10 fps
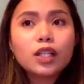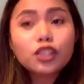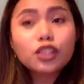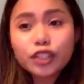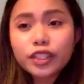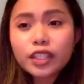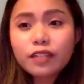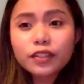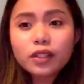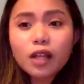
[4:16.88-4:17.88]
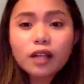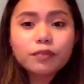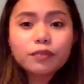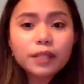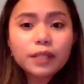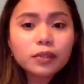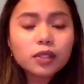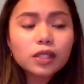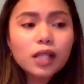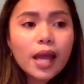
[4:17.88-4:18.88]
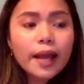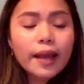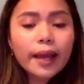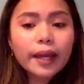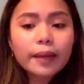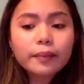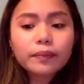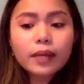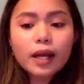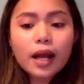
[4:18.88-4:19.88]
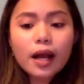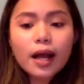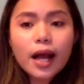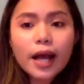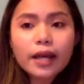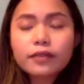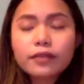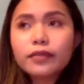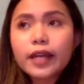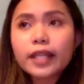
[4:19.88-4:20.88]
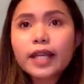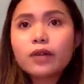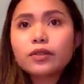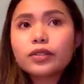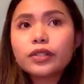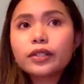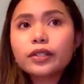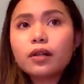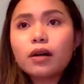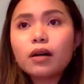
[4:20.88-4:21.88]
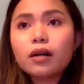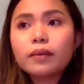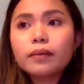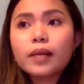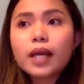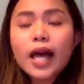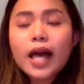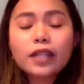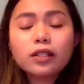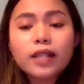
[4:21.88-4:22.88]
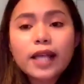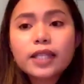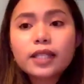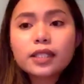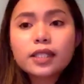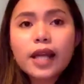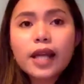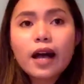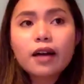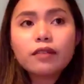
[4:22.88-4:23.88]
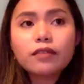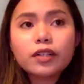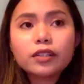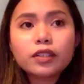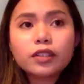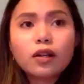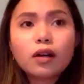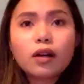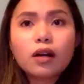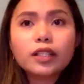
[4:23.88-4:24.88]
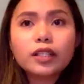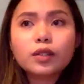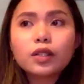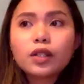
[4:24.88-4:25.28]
journey for a lot of people. I've encountered adolescents that have undergone